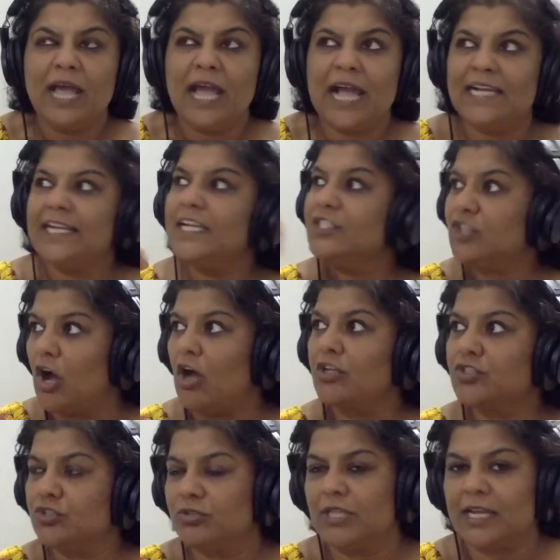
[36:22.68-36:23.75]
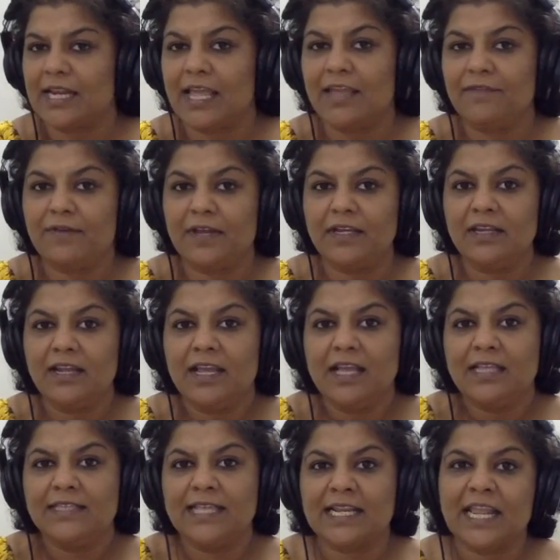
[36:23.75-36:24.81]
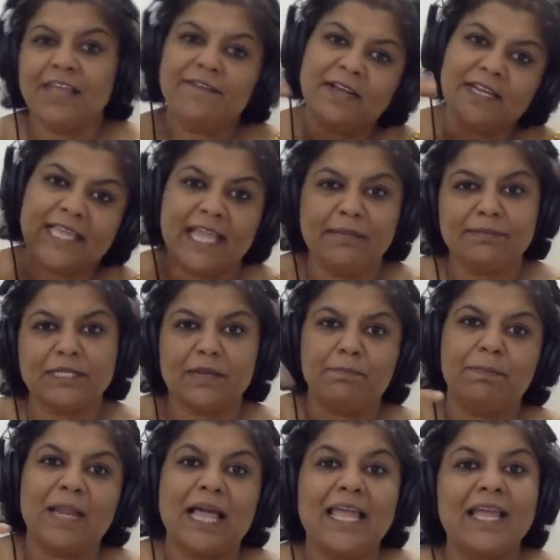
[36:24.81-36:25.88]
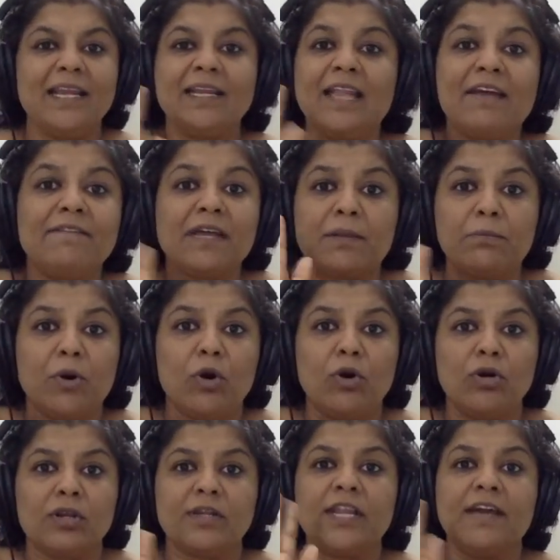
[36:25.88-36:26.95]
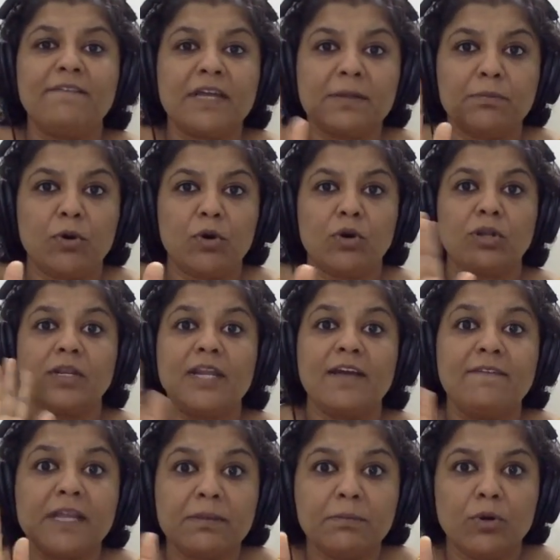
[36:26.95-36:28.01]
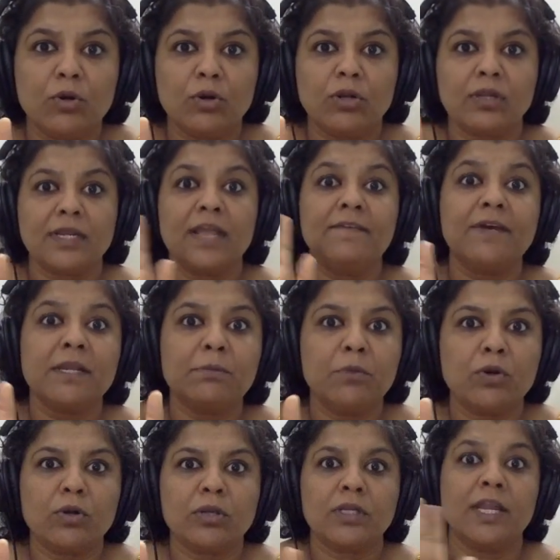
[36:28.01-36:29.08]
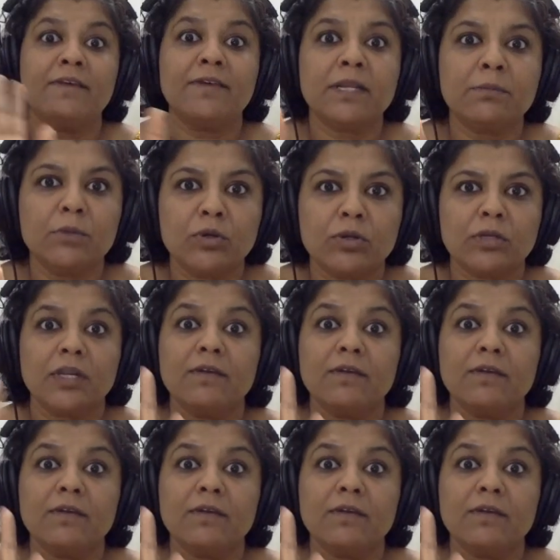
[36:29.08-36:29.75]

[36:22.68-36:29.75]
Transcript: and he talks to the raven. The raven keeps replying, Nevermore, nevermore, nevermore, nevermore, nevermore.